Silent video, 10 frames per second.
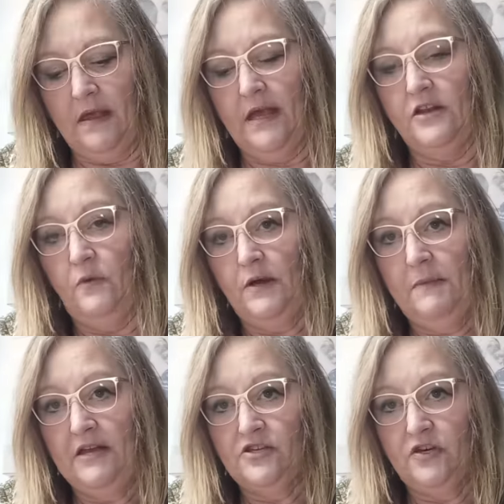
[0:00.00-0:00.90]
And you want to
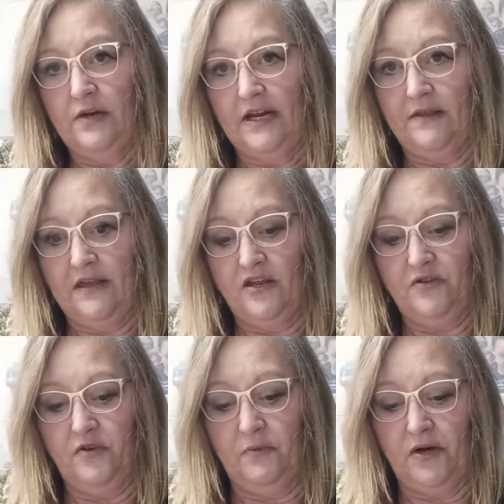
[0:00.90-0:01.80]
make sure anything you
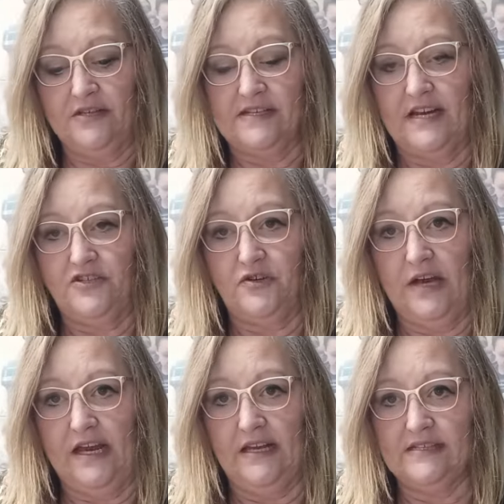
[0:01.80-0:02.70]
do put inside your
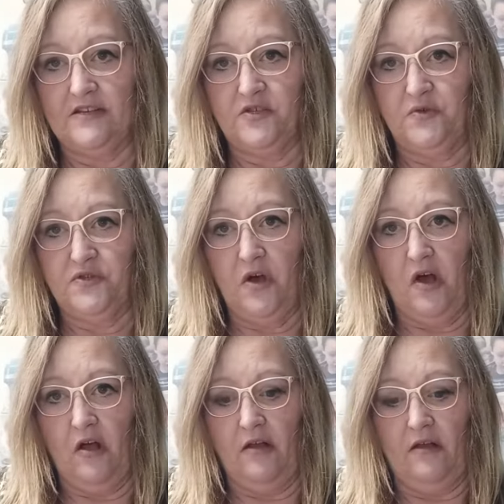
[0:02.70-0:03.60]
egg isn't too
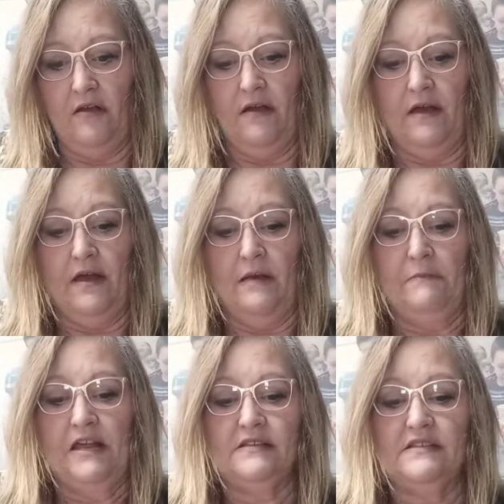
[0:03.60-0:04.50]
tall,
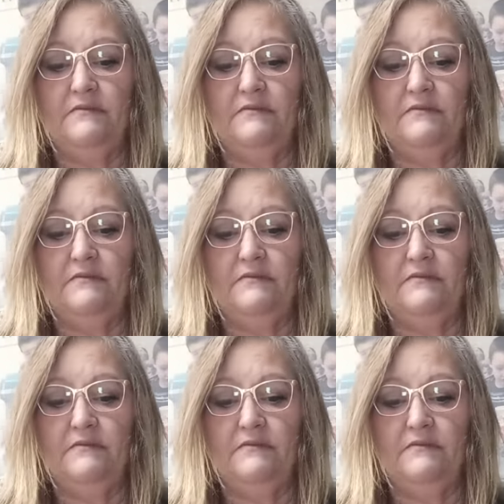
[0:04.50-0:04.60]
because